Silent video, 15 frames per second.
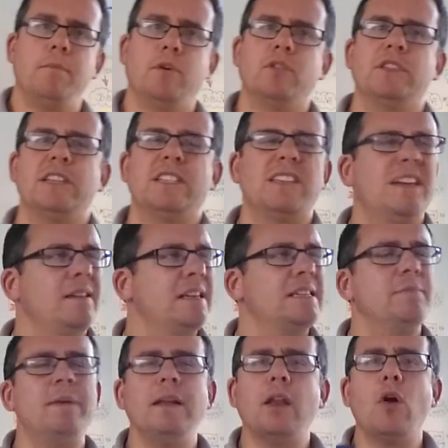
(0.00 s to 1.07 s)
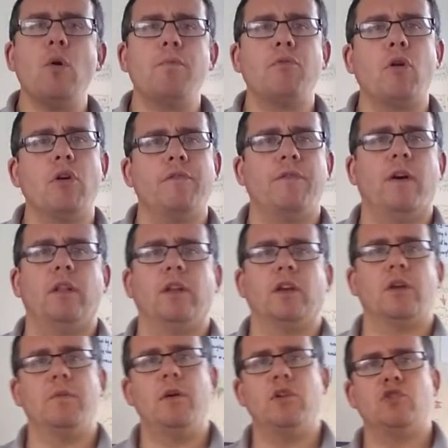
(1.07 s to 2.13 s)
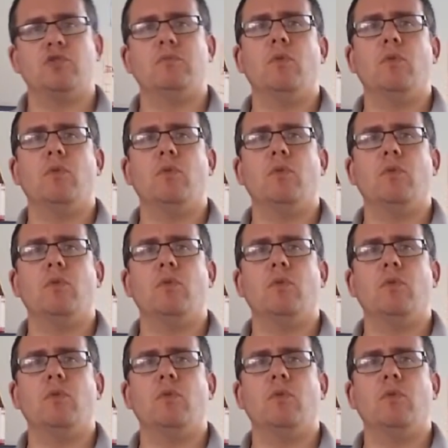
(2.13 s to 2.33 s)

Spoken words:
because it's a bit lower profile than commercial